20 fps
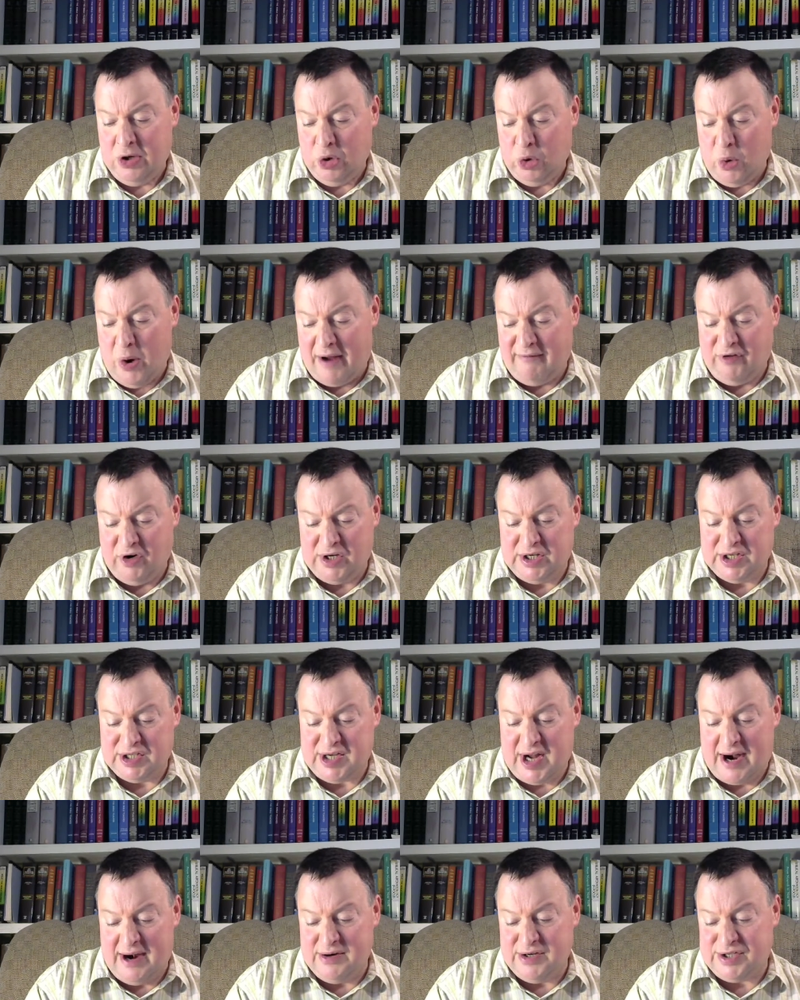Whoever
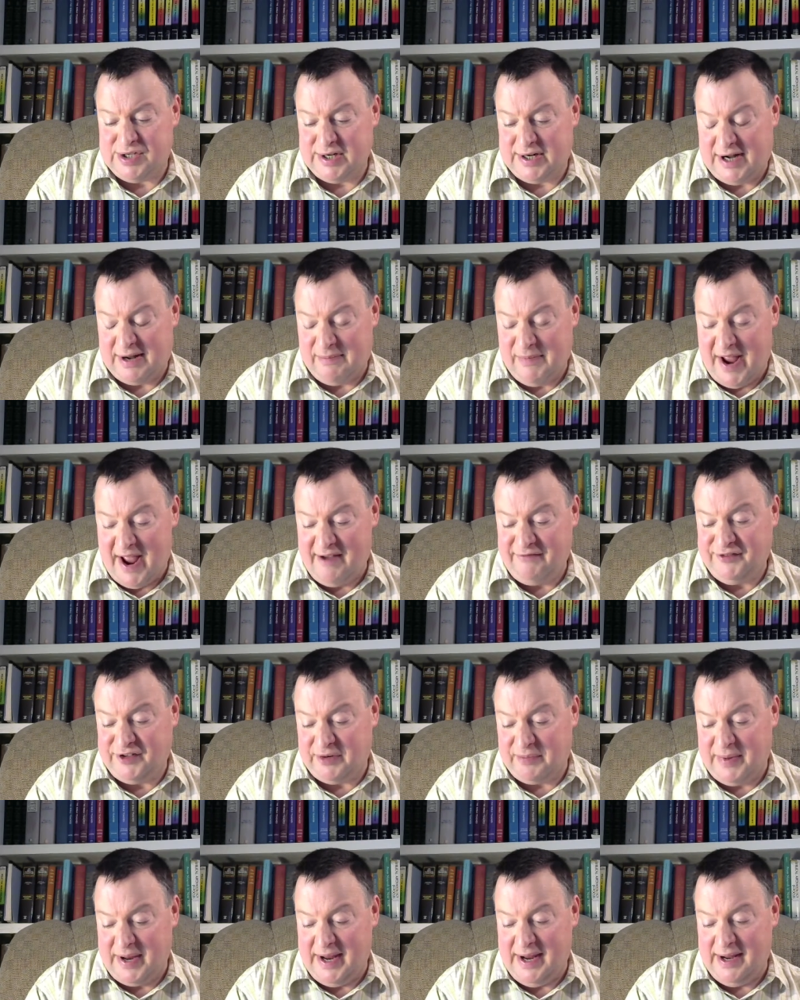desires to come
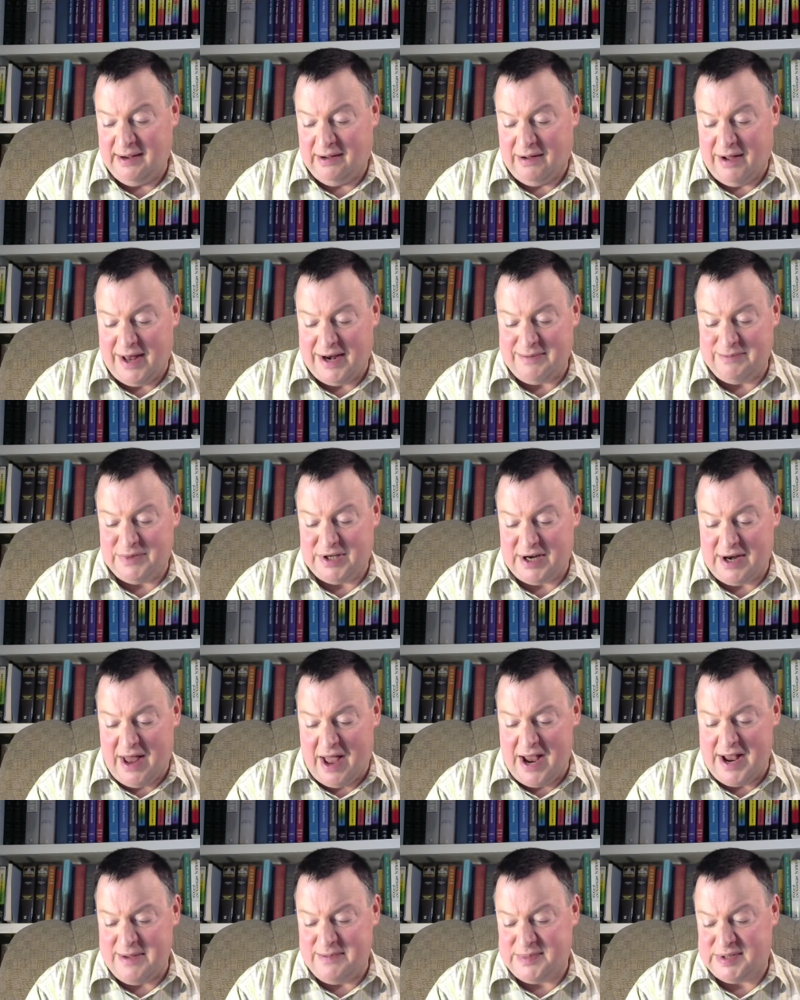after me, let him
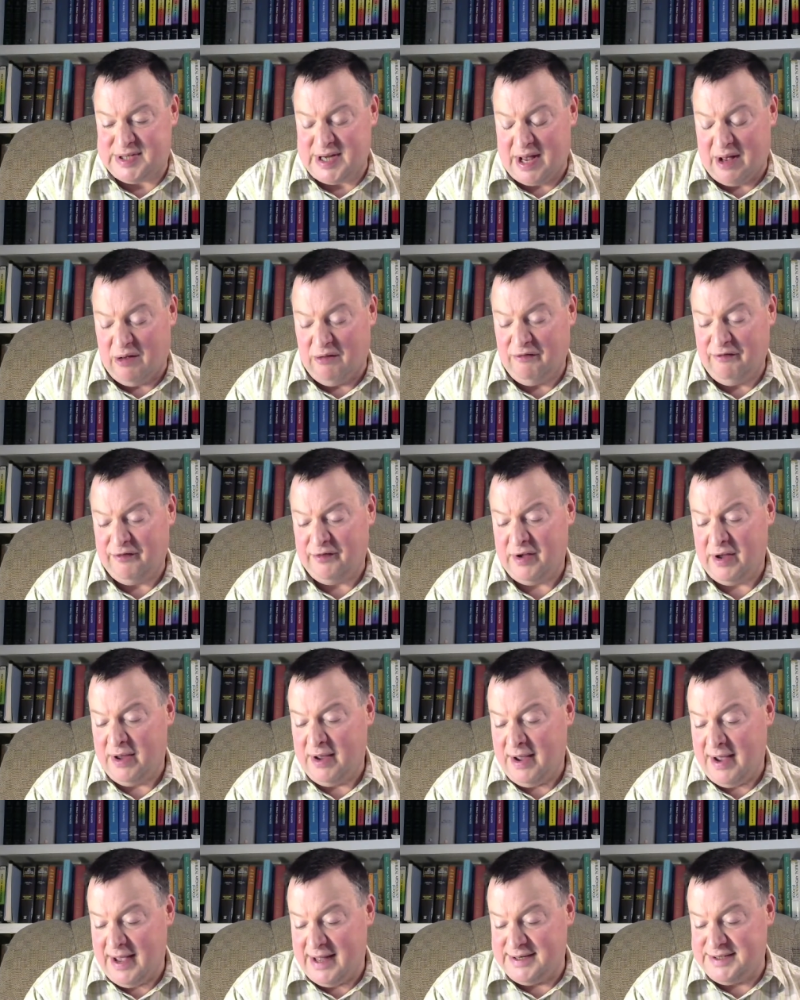deny himself,
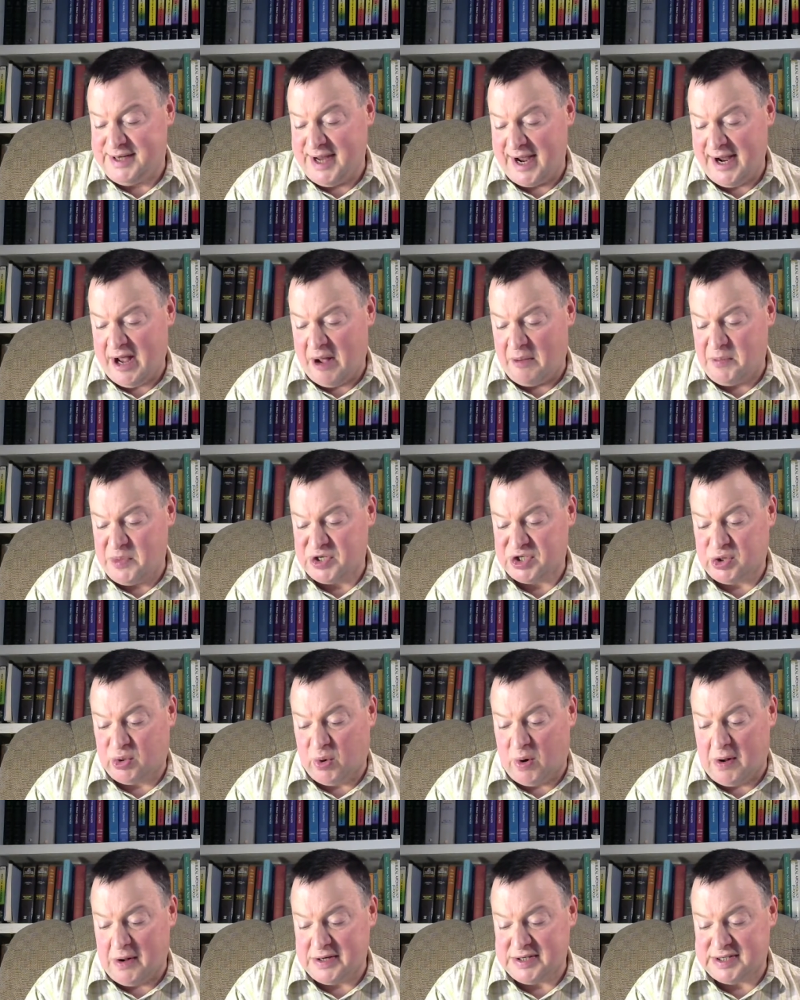and take up his
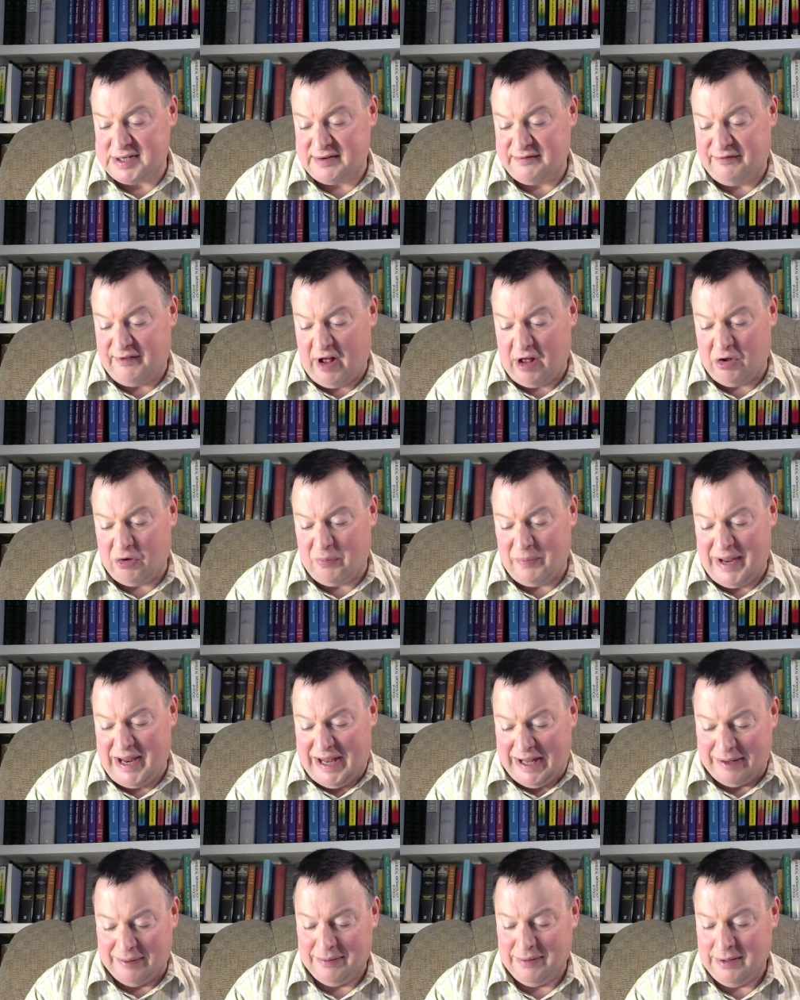cross and follow
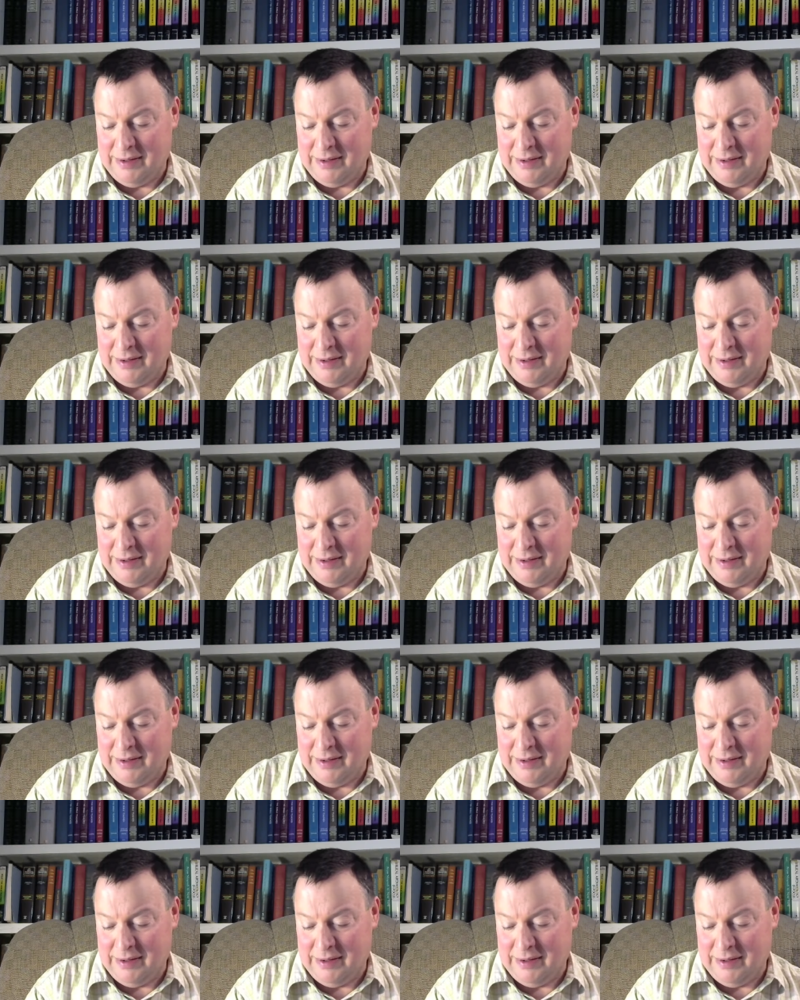me.